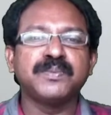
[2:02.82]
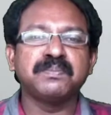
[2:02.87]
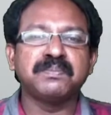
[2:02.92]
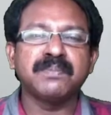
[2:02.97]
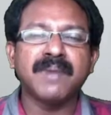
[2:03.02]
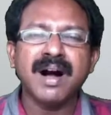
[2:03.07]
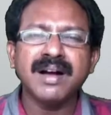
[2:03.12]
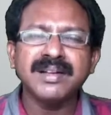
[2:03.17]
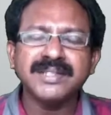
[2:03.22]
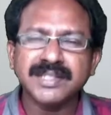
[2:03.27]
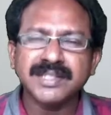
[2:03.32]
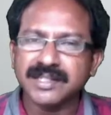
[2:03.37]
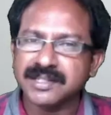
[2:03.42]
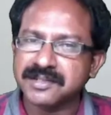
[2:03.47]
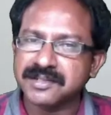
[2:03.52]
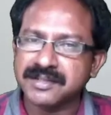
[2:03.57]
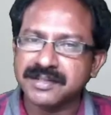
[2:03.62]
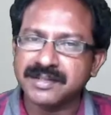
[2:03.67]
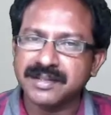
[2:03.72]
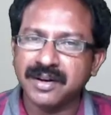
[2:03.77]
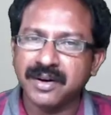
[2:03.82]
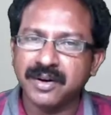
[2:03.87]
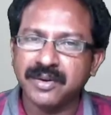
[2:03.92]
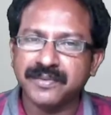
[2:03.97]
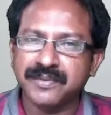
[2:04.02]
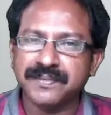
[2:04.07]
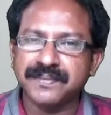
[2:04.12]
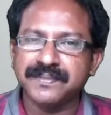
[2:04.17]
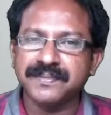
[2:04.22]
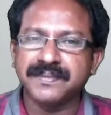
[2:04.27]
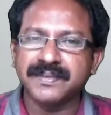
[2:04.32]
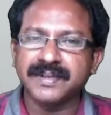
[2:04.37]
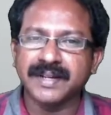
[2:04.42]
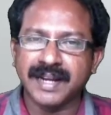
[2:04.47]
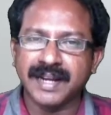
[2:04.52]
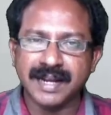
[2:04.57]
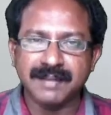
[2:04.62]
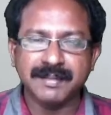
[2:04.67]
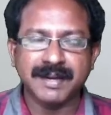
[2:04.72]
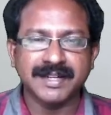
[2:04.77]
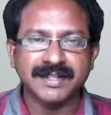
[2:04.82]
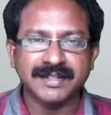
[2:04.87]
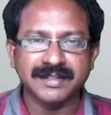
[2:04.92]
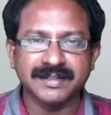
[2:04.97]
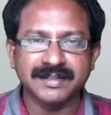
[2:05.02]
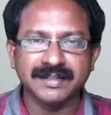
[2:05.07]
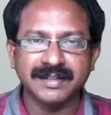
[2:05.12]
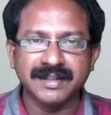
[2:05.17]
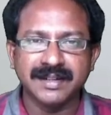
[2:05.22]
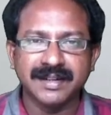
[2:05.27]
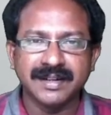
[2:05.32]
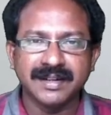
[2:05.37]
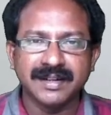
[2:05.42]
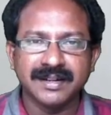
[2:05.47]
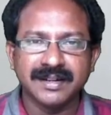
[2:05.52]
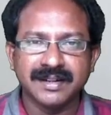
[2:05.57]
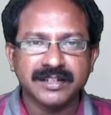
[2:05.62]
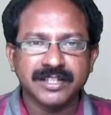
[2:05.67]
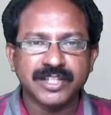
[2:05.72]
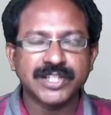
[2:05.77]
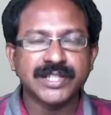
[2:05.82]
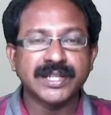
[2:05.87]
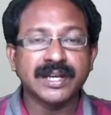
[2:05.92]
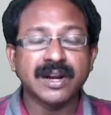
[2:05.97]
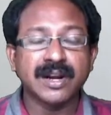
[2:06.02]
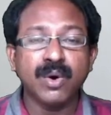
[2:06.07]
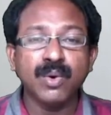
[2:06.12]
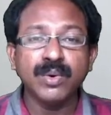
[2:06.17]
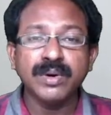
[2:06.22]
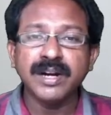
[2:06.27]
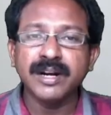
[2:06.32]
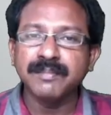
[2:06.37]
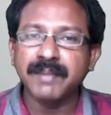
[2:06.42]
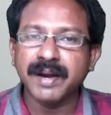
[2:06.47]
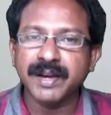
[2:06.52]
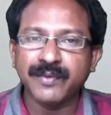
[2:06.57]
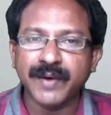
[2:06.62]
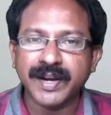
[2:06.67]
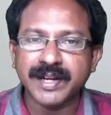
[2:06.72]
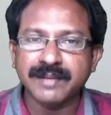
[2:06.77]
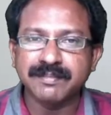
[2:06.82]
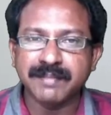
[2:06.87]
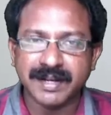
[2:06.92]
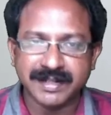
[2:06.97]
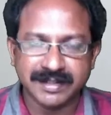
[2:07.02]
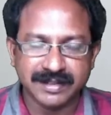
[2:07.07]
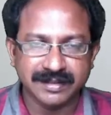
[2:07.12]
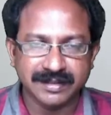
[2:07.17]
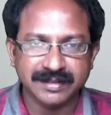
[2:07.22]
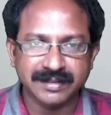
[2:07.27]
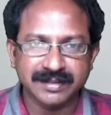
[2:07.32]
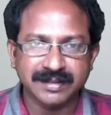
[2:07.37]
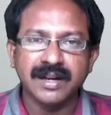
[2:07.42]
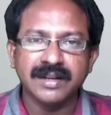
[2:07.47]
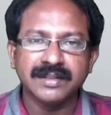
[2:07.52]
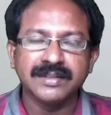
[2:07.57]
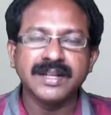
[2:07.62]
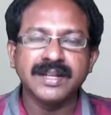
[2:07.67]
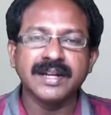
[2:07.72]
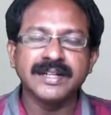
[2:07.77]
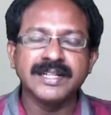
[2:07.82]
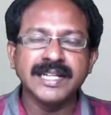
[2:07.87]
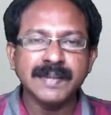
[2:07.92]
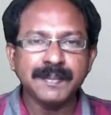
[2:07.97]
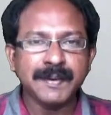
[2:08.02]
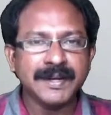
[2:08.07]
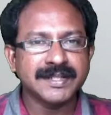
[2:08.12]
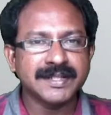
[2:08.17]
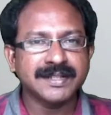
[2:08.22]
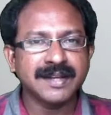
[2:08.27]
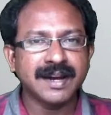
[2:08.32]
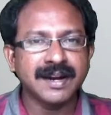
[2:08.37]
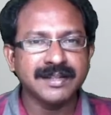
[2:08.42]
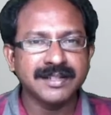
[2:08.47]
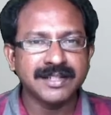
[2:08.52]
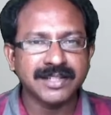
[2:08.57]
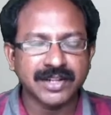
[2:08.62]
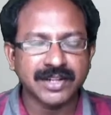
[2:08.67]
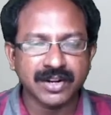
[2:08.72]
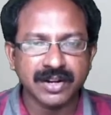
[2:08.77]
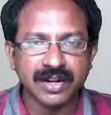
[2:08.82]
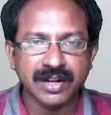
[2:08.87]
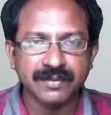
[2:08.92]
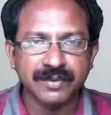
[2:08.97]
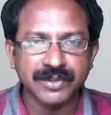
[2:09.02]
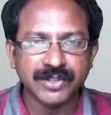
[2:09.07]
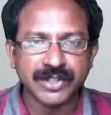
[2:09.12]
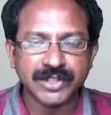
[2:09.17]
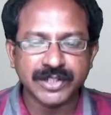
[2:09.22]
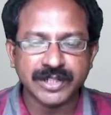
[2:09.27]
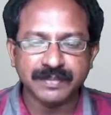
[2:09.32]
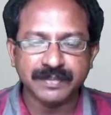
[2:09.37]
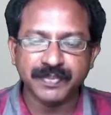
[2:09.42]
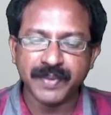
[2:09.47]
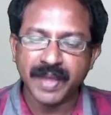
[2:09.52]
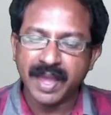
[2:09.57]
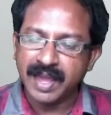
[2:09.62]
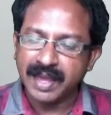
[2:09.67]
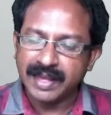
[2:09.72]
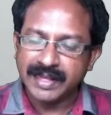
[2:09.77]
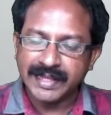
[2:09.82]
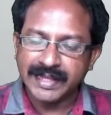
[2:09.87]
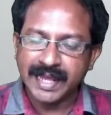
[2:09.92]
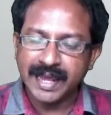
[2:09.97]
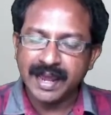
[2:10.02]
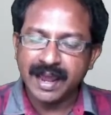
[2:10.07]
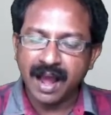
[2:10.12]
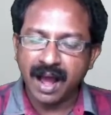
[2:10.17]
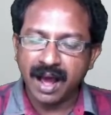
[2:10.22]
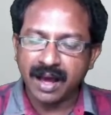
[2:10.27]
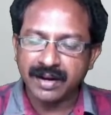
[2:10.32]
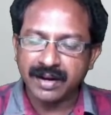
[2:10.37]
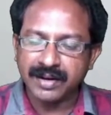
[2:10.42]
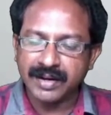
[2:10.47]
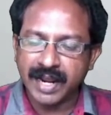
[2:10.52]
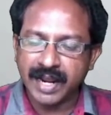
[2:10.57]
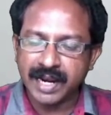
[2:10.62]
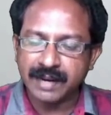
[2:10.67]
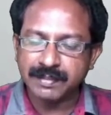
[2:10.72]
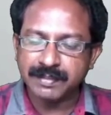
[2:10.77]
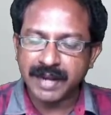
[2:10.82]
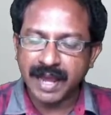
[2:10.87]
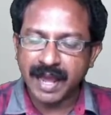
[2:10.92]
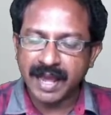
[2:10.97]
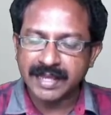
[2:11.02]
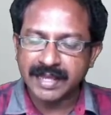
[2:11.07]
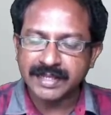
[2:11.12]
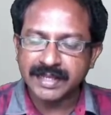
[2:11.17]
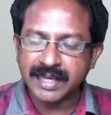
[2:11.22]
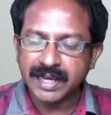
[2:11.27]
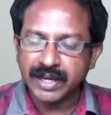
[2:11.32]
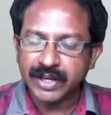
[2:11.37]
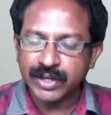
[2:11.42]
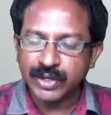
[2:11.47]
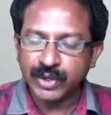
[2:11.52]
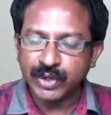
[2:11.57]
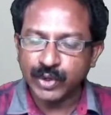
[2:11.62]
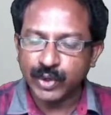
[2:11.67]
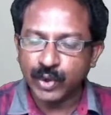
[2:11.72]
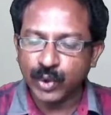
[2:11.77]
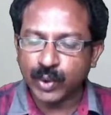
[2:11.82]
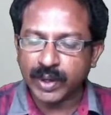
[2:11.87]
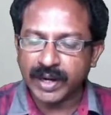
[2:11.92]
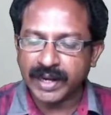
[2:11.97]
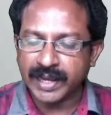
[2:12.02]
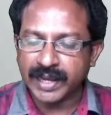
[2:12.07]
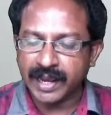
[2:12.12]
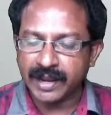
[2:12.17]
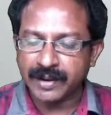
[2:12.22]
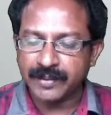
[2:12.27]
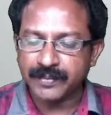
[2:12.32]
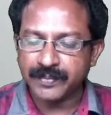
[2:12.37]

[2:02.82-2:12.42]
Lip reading: masses of grey matter surrounded by white matter. They are deep inside the central nervous system. They are named as nuclei.